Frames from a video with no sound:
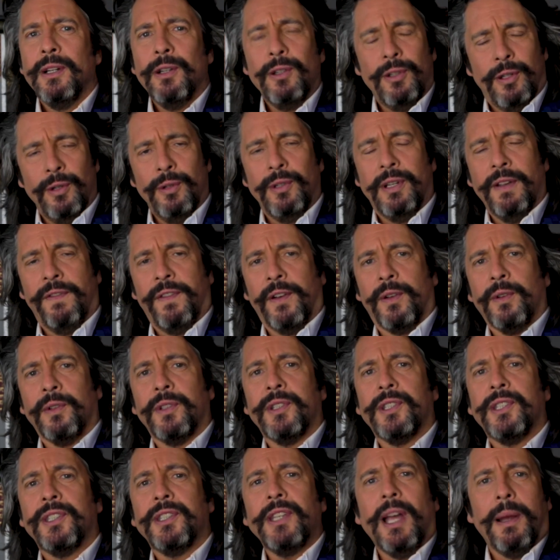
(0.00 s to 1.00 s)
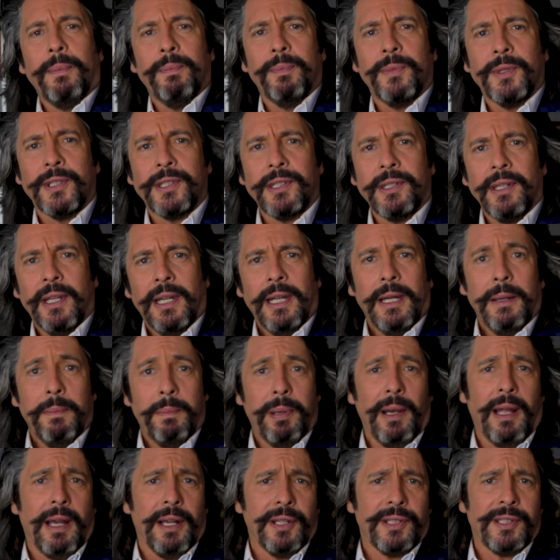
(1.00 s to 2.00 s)
do difficult sums,
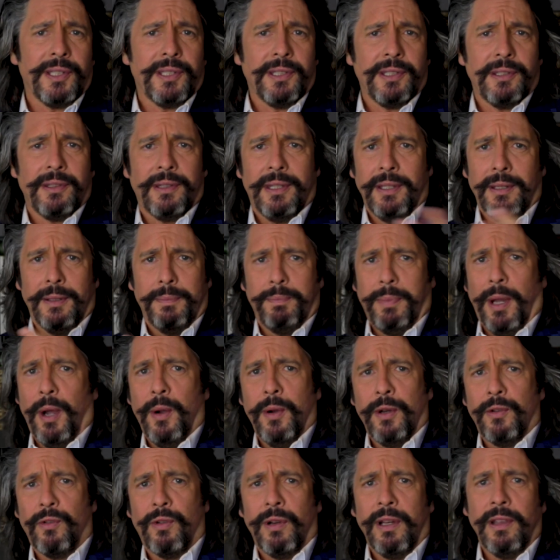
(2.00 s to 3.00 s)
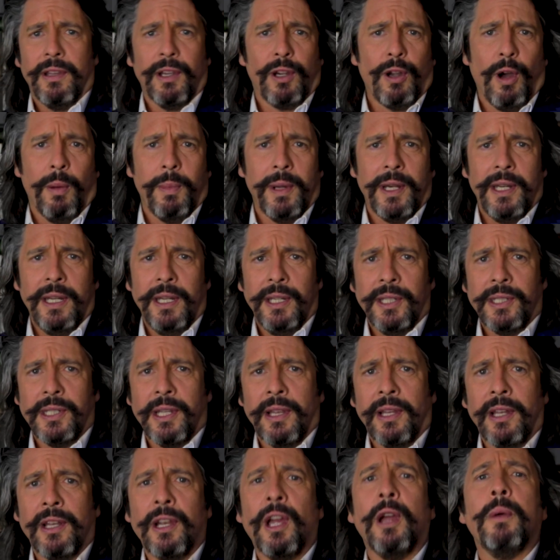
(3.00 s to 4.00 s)
plus the poetry, the comedies,
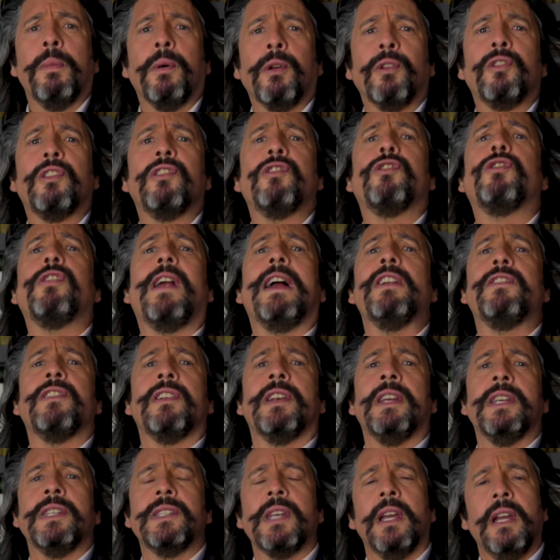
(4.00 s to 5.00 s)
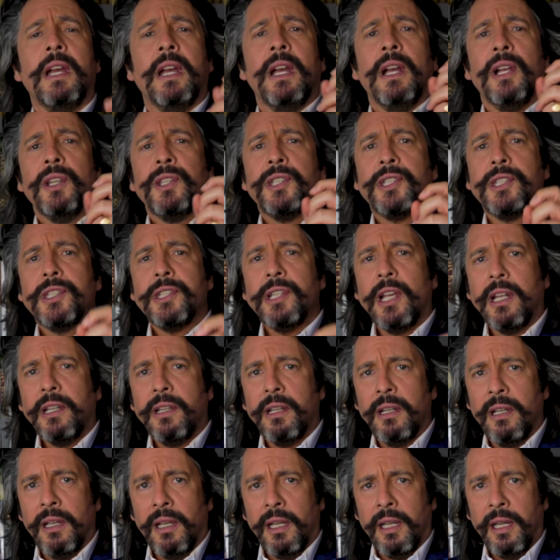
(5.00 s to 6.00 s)
and the noble tragedies.
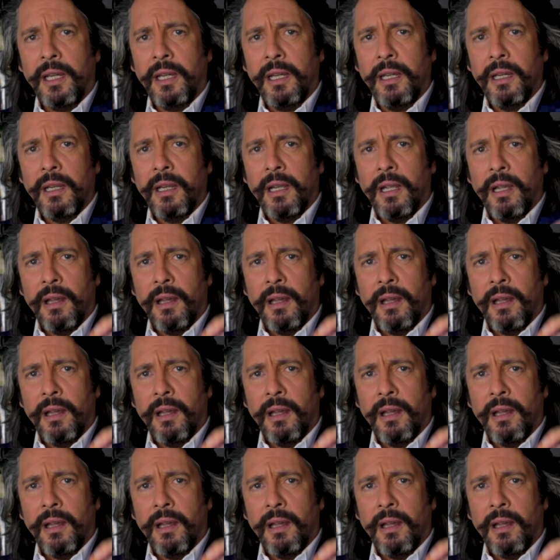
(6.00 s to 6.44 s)
Suddenly,